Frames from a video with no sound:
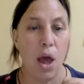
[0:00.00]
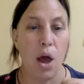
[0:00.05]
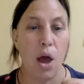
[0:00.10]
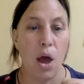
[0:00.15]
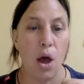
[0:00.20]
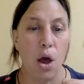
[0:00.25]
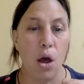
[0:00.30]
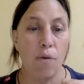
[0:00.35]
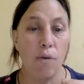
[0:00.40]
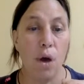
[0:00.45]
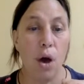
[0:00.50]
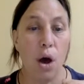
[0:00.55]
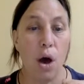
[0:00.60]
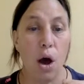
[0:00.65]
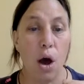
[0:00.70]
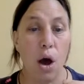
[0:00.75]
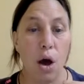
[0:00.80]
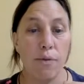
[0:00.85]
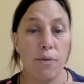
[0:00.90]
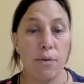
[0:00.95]
Over
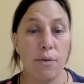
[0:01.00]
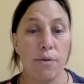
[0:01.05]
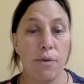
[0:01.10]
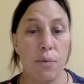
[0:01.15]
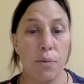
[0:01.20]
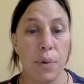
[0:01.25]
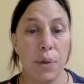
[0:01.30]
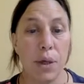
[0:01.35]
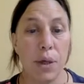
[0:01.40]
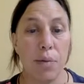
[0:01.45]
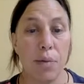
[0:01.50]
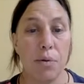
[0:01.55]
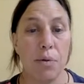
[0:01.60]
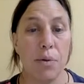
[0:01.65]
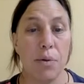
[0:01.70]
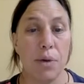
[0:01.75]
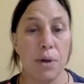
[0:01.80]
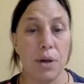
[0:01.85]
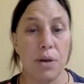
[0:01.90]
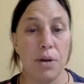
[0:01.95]
half of the people
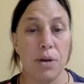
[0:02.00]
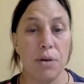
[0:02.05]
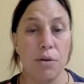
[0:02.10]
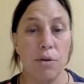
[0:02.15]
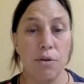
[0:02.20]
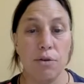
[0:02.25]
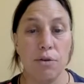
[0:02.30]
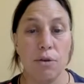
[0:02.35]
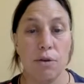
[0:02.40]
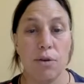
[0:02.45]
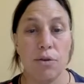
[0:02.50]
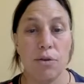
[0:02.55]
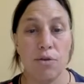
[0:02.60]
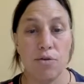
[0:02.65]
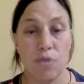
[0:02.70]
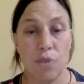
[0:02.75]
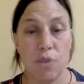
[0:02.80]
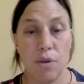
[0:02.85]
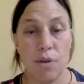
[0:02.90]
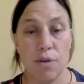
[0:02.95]
with acute
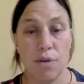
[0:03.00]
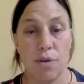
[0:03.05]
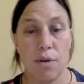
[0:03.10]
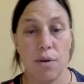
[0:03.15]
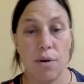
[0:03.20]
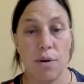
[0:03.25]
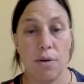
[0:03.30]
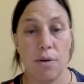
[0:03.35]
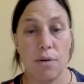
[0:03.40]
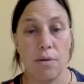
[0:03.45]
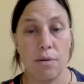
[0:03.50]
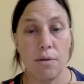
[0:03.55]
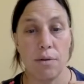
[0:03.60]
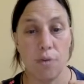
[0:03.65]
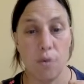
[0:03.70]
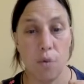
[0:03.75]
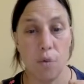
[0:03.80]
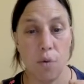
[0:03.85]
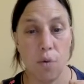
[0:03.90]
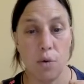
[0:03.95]
stress
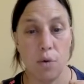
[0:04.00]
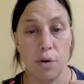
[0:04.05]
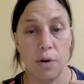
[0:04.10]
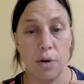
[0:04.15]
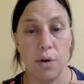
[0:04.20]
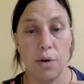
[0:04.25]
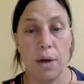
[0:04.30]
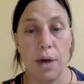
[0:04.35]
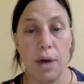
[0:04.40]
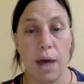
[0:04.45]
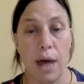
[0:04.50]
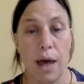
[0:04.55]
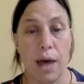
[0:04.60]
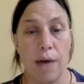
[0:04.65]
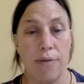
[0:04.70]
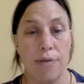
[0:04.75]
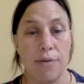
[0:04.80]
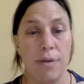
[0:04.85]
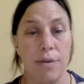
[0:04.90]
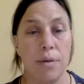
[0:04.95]
disorder
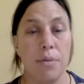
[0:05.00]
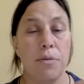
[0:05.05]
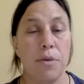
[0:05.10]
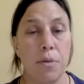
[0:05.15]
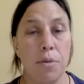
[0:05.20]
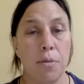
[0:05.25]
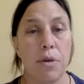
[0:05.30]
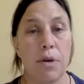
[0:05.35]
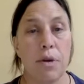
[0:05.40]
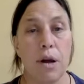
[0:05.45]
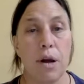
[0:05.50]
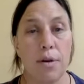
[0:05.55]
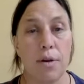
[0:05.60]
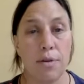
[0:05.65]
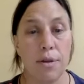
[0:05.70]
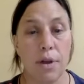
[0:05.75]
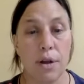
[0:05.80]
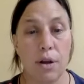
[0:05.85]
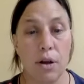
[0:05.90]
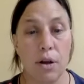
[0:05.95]
have symptoms
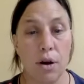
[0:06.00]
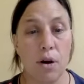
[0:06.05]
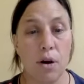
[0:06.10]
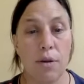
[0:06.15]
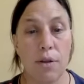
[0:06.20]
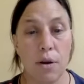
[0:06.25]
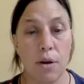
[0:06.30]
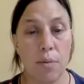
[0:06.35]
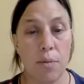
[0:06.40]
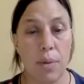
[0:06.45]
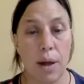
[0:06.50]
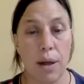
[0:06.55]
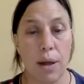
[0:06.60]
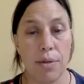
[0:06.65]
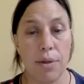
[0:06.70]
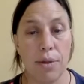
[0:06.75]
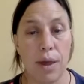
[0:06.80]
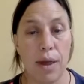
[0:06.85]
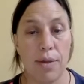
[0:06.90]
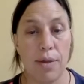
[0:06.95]
lasting longer than a
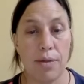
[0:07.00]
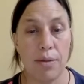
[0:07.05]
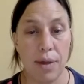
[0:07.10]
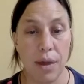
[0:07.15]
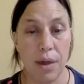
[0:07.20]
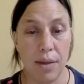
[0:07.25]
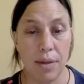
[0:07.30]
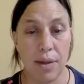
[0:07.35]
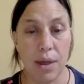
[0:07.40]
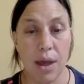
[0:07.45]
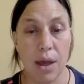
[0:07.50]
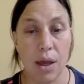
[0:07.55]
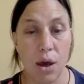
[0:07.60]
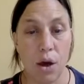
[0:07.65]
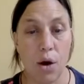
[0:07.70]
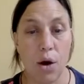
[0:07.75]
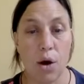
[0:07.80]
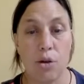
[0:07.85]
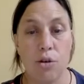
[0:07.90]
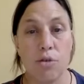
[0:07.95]
month, and then they go
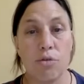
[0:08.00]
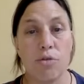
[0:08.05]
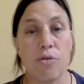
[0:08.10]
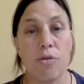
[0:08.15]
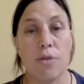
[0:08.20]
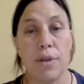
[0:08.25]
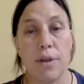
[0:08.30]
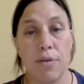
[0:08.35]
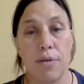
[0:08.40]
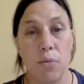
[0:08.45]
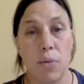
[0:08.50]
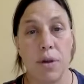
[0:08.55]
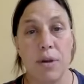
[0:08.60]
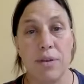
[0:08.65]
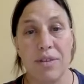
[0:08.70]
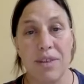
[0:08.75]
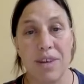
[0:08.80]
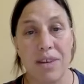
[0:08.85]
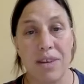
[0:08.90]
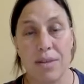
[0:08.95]
on to receive a
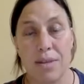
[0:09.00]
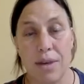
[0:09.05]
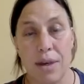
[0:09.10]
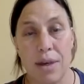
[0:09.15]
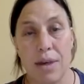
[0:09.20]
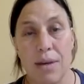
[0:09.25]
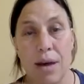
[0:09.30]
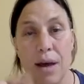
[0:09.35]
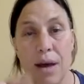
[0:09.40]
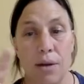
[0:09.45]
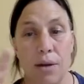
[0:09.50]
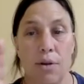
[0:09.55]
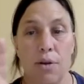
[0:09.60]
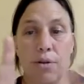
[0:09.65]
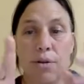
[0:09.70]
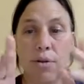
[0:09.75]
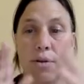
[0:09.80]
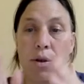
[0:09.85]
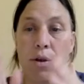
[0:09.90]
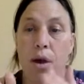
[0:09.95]
PTSD
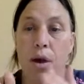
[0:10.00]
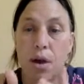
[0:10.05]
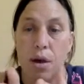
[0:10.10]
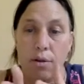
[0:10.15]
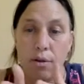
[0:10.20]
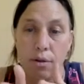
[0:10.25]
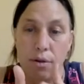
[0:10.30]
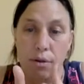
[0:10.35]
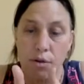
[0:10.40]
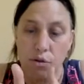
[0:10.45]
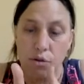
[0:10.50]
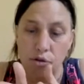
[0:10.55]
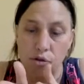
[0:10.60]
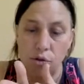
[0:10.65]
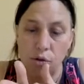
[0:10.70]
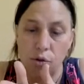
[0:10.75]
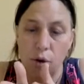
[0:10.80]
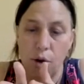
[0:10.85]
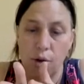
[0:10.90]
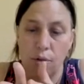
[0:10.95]
diagnosis. So the
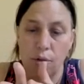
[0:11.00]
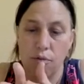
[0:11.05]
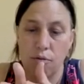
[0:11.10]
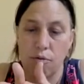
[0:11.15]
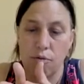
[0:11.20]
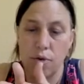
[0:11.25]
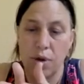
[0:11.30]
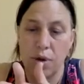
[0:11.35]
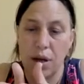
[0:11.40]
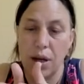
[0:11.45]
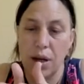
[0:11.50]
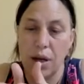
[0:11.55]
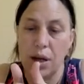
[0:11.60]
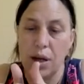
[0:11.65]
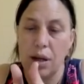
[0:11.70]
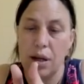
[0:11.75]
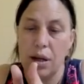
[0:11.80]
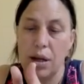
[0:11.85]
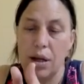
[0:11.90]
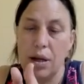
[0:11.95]
2 are
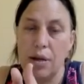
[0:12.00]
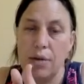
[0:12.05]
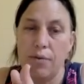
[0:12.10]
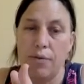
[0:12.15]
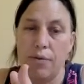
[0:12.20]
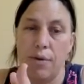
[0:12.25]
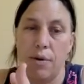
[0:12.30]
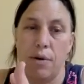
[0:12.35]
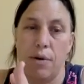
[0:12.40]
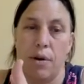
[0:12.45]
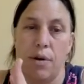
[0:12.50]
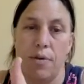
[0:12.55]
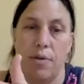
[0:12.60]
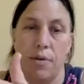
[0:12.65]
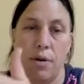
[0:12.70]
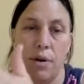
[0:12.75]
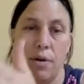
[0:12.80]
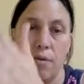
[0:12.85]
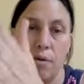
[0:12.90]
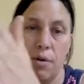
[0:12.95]
really very,
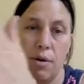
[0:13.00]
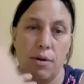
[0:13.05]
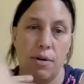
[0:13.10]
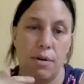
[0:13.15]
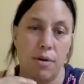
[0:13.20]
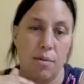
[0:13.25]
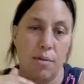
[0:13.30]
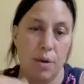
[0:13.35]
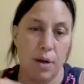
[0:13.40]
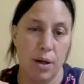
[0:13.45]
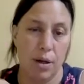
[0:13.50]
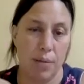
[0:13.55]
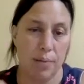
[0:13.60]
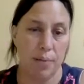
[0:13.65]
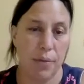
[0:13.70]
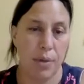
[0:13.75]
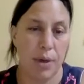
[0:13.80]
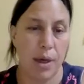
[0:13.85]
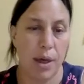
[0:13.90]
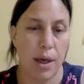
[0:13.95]
very, very similar.
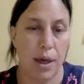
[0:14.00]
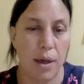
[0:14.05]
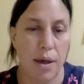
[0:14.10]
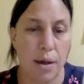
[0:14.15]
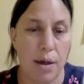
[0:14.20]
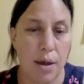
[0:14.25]
Okay?